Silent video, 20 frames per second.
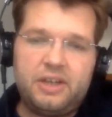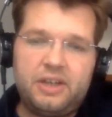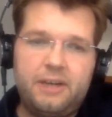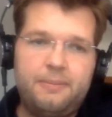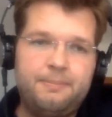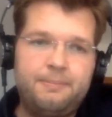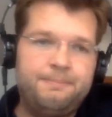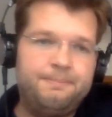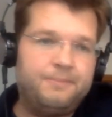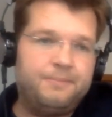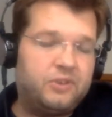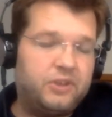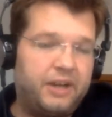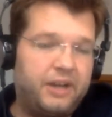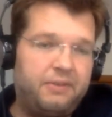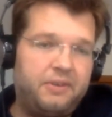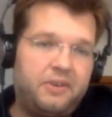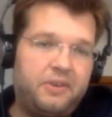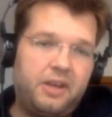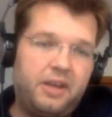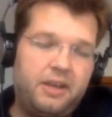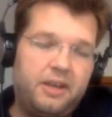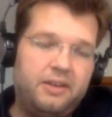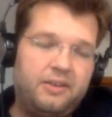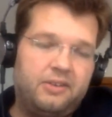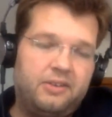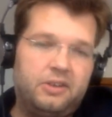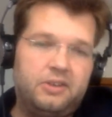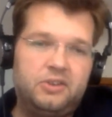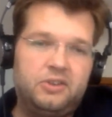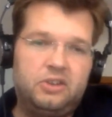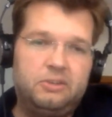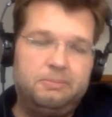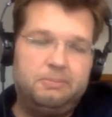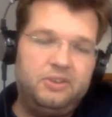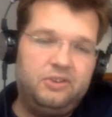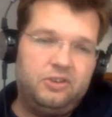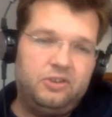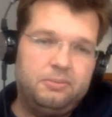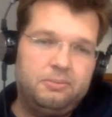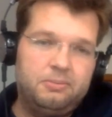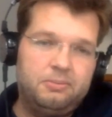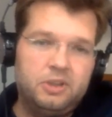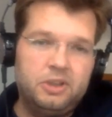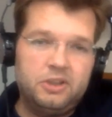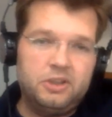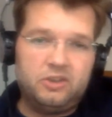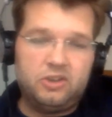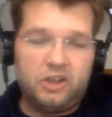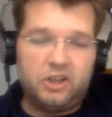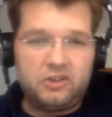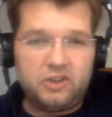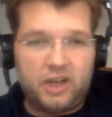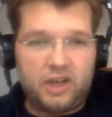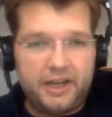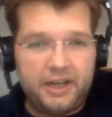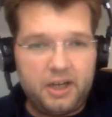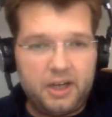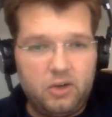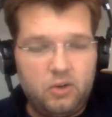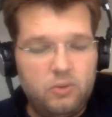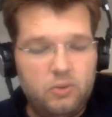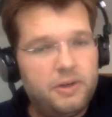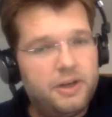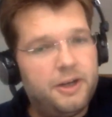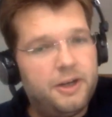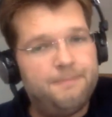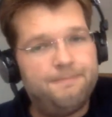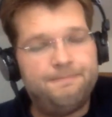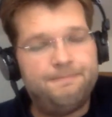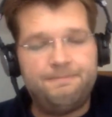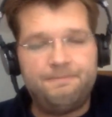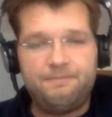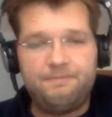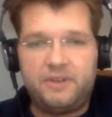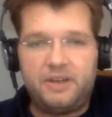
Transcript: So everything is on debezium.io.